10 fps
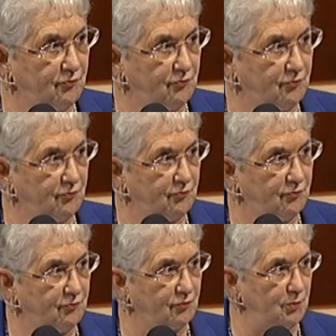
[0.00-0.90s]
my
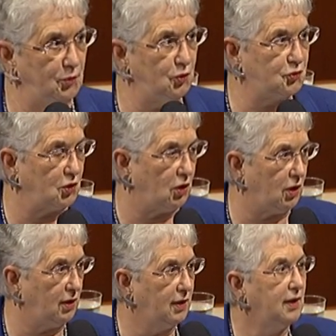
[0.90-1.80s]
colleague from
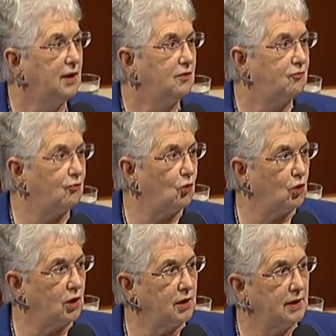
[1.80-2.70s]
Utah
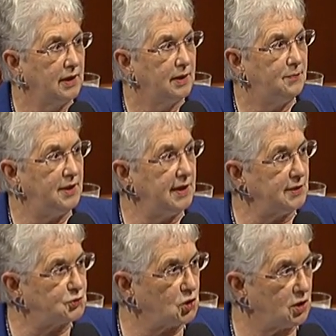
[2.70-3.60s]
for being
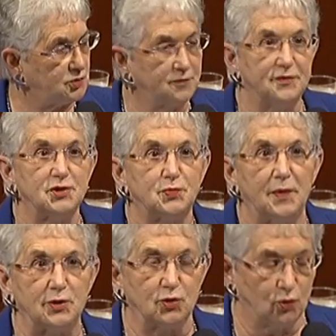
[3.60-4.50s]
in charge of this
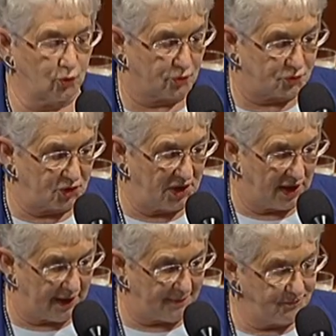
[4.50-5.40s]
special order
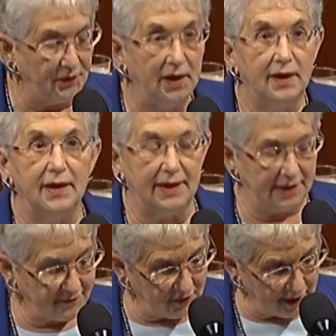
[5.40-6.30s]
tonight and
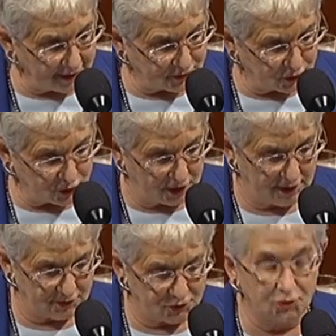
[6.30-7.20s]
giving us a
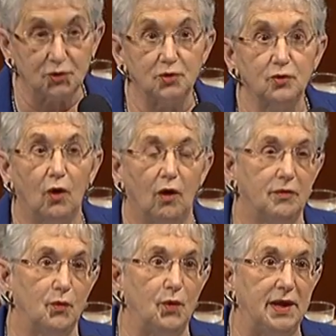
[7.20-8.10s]
chance to do all
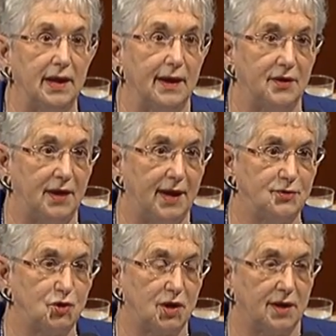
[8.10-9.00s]
that we can to
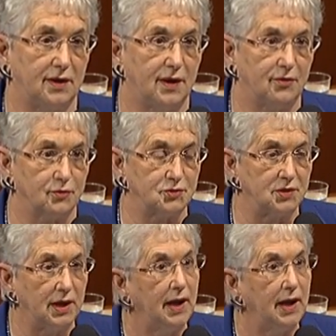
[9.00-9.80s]
educate others.